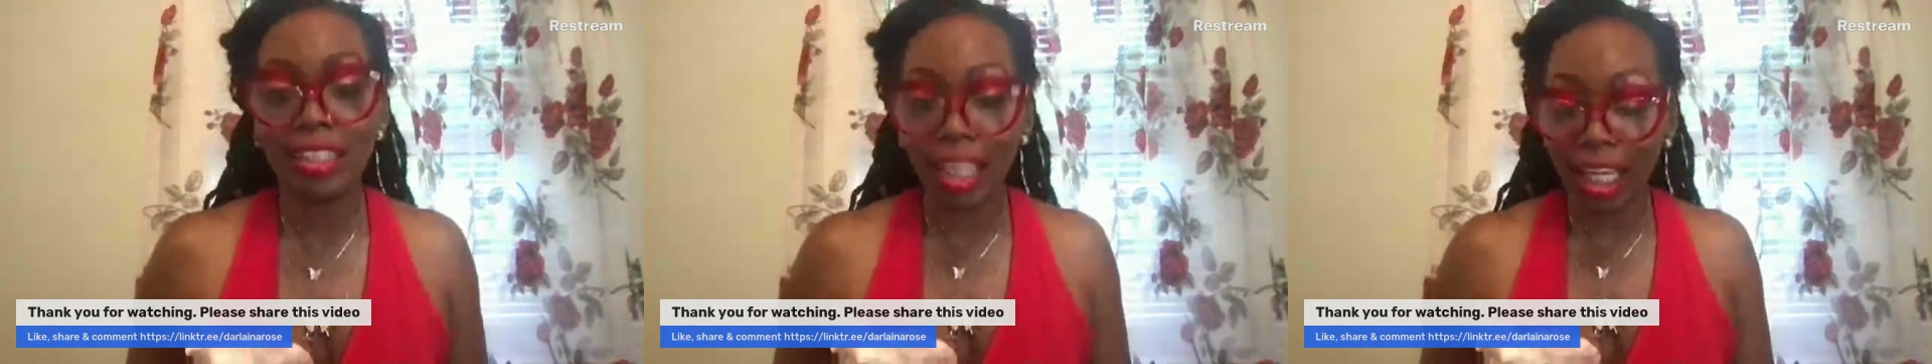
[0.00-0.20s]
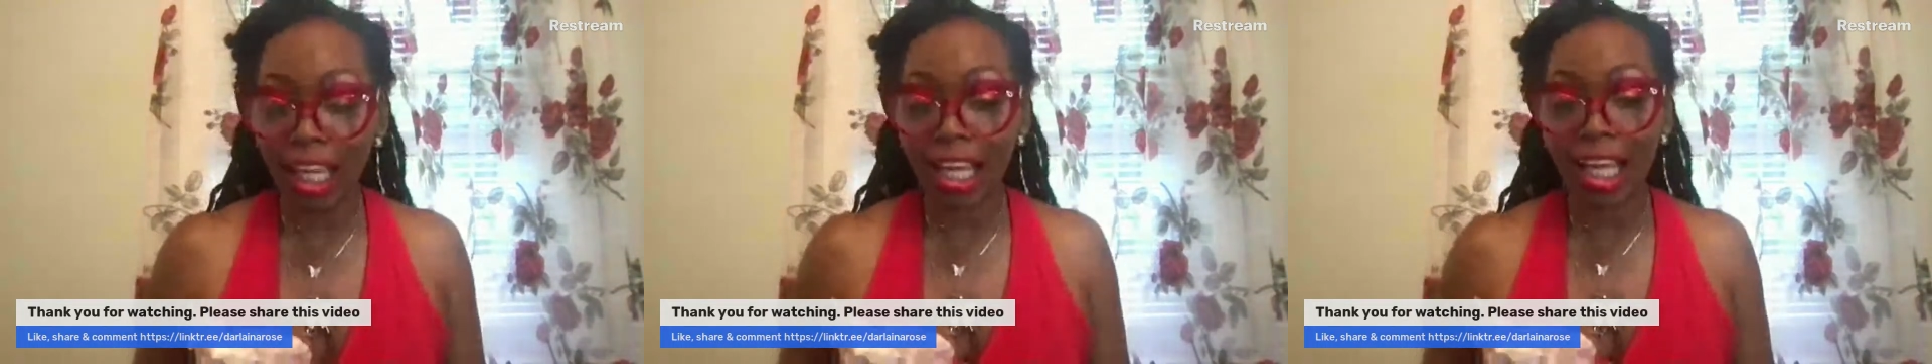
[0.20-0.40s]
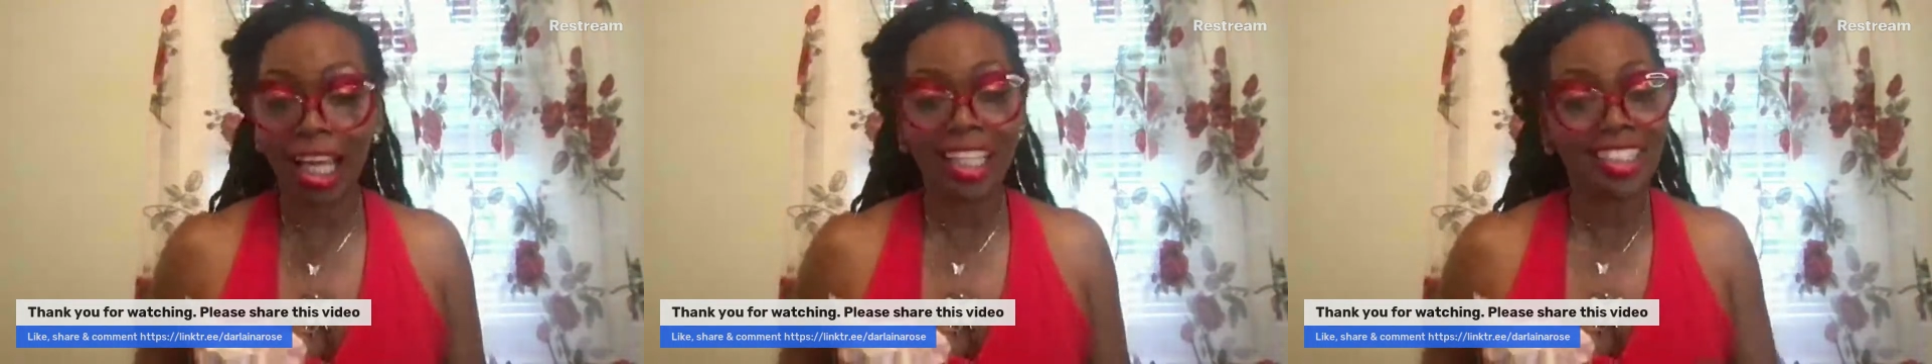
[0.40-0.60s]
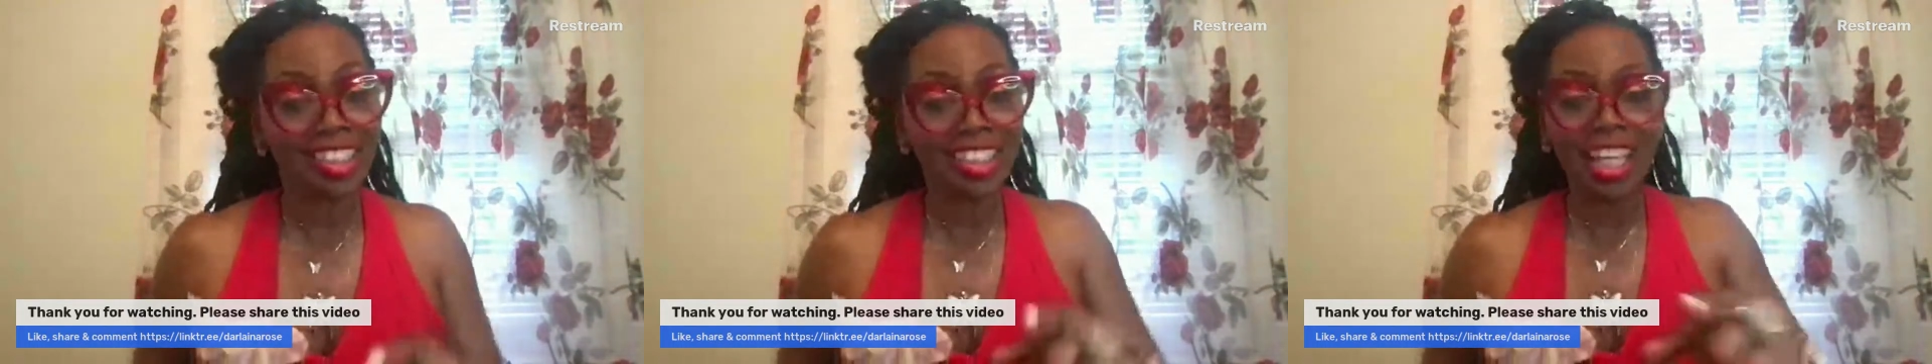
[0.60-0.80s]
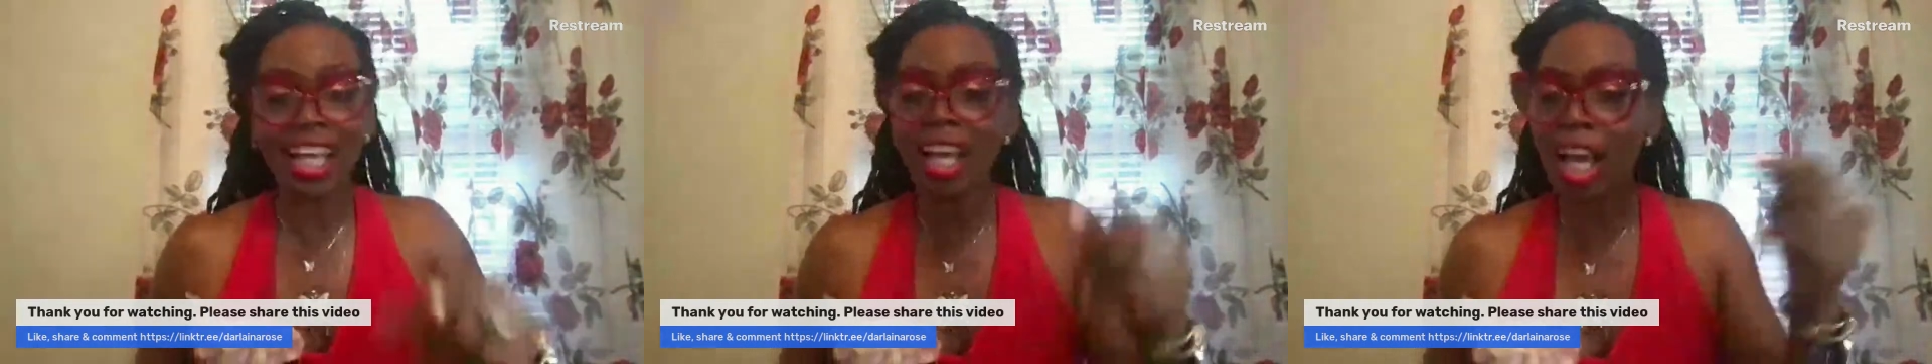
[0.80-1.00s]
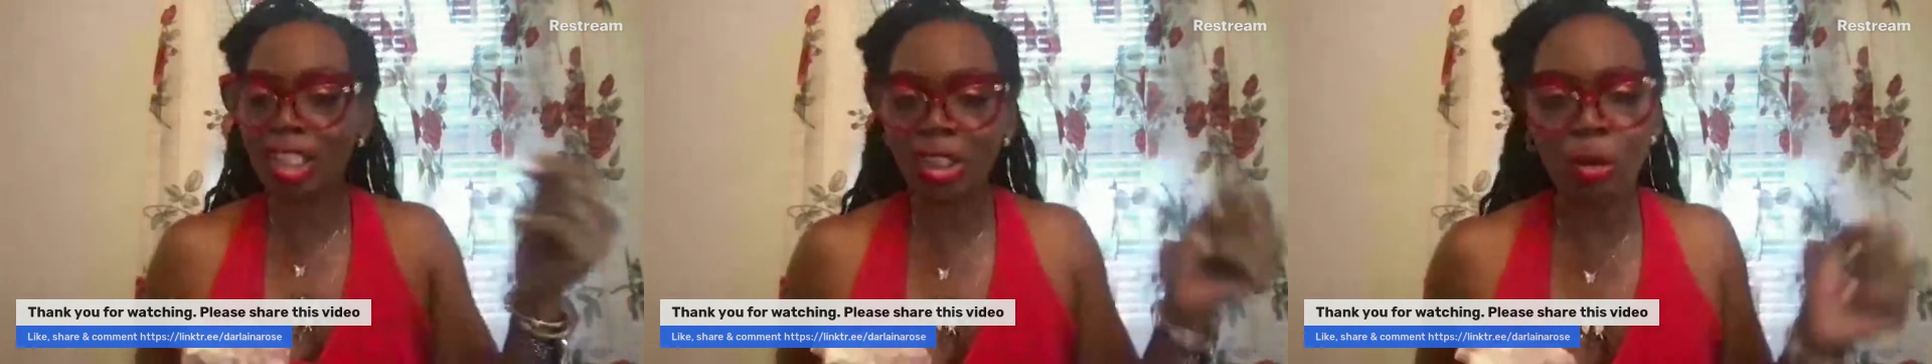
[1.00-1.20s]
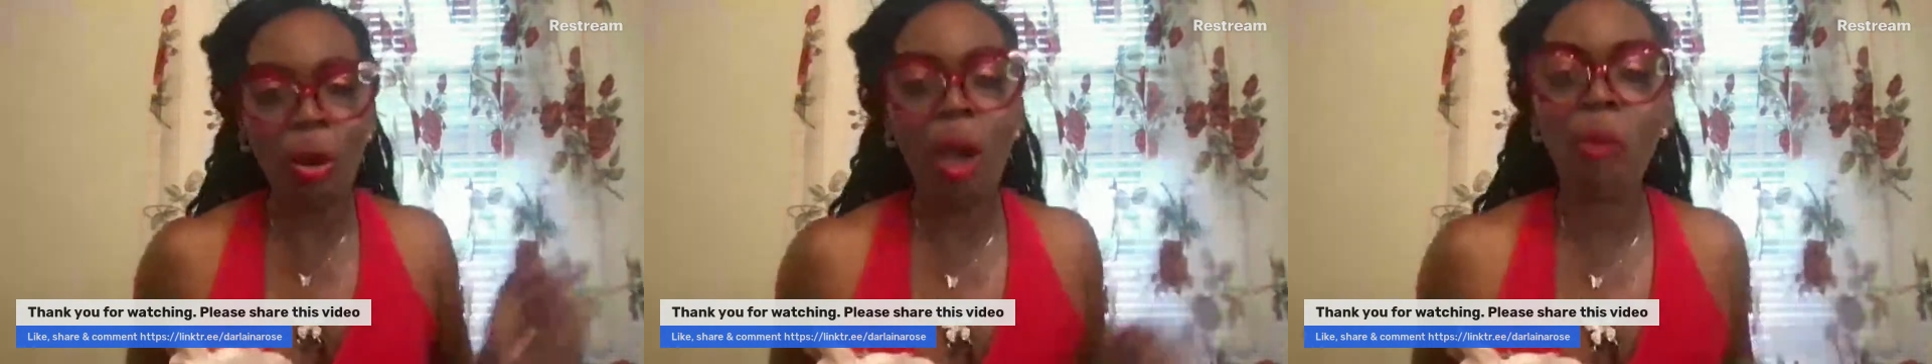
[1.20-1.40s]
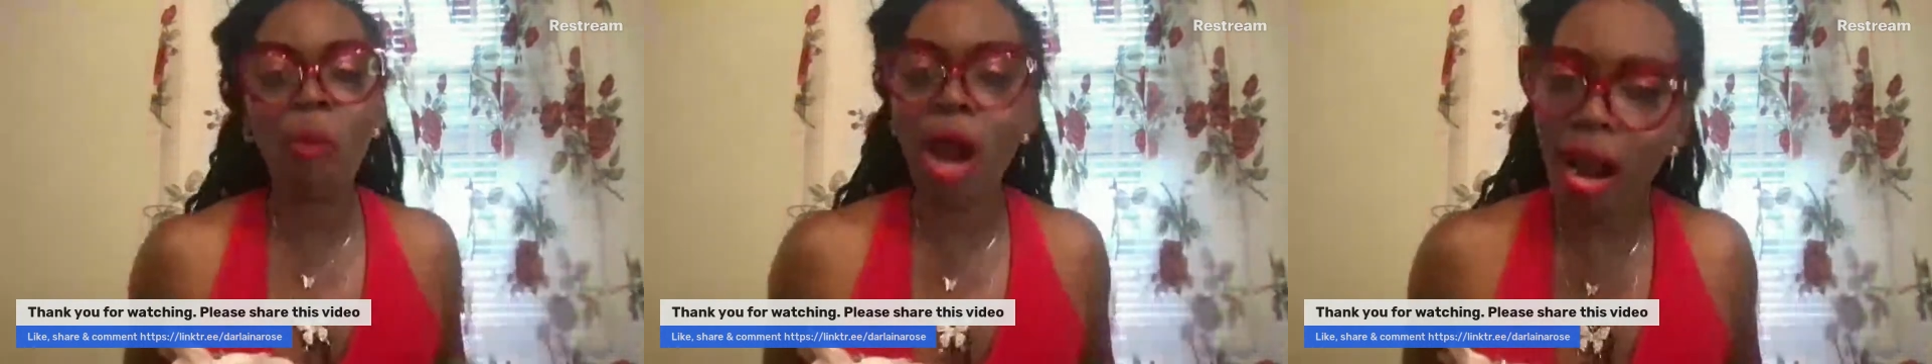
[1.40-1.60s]
Yeah. See, because you
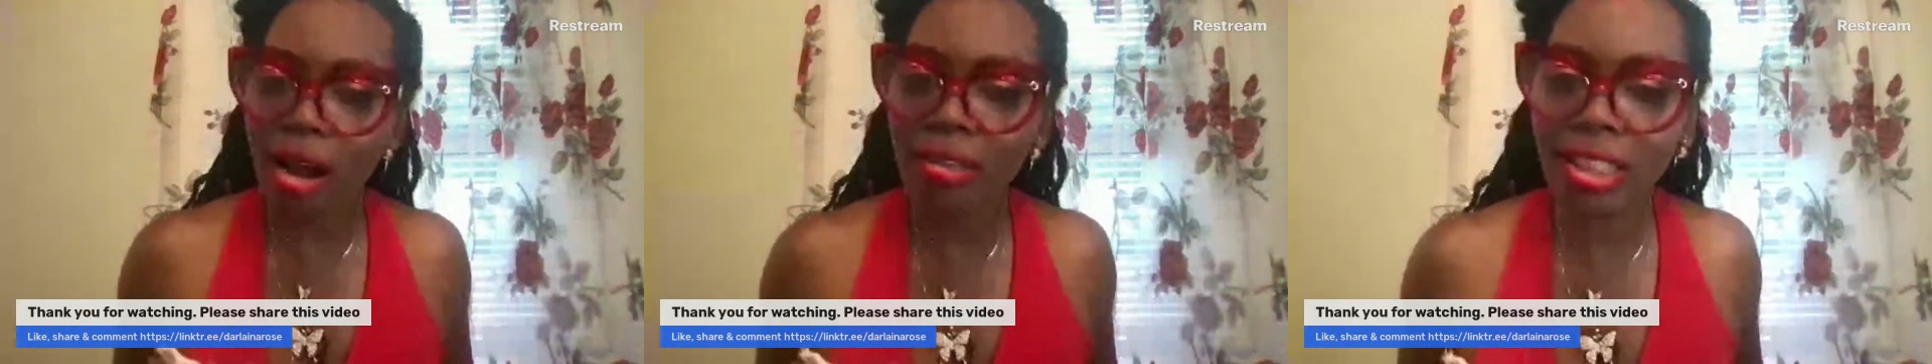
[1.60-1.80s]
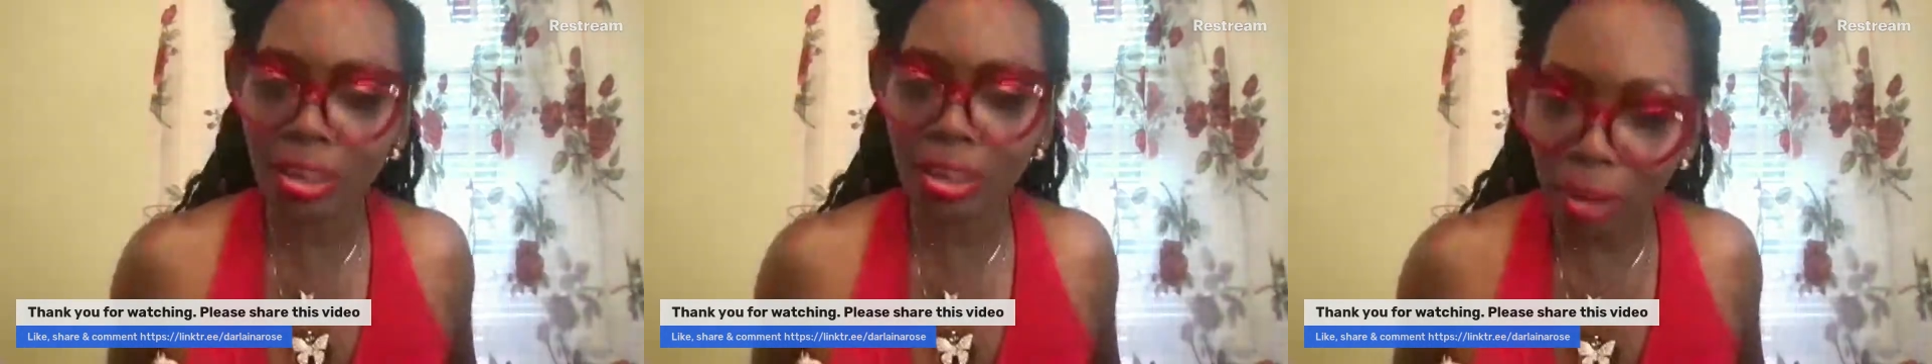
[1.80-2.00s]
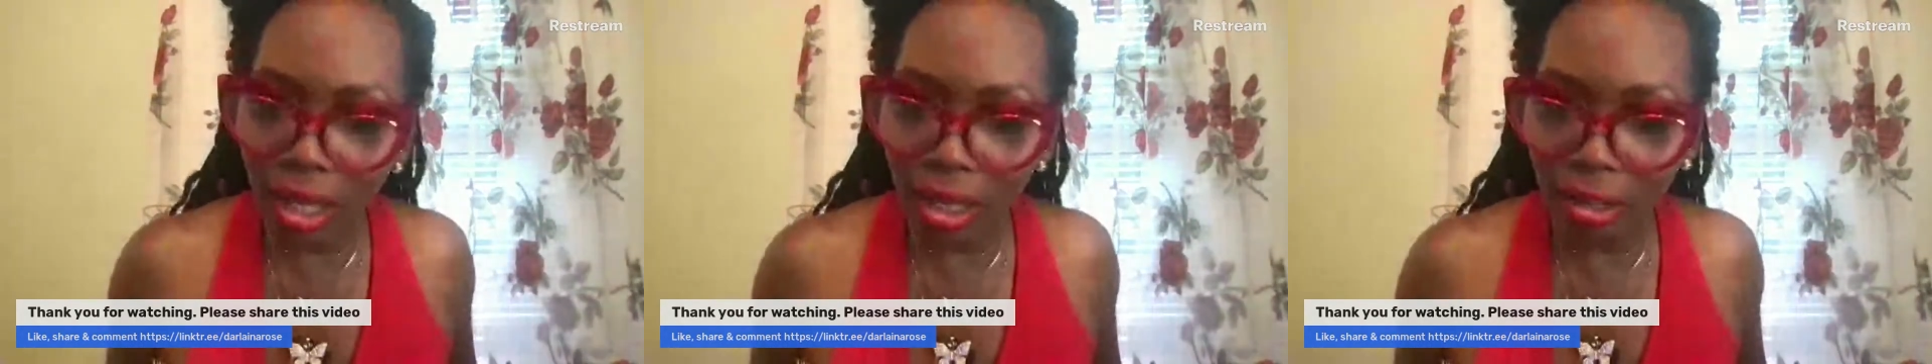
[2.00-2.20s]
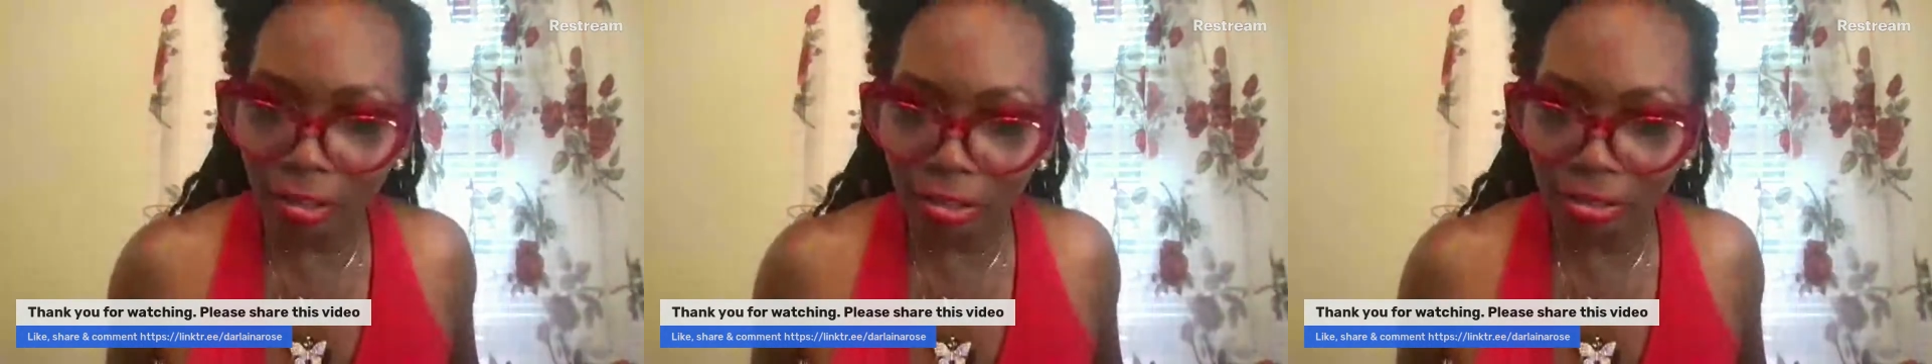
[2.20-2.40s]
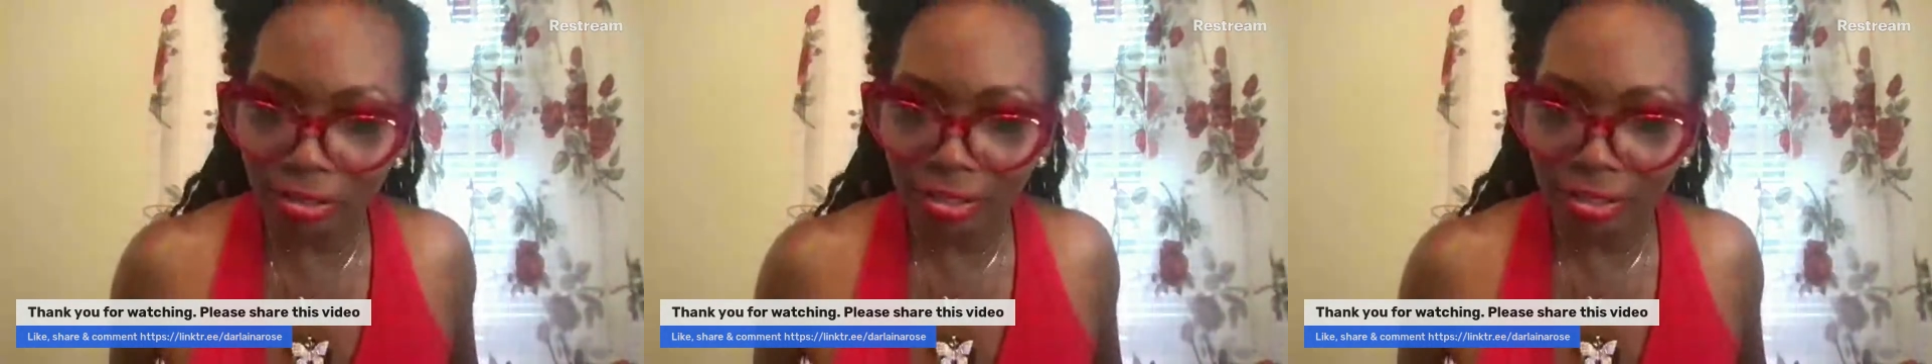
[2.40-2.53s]
a wordsmith.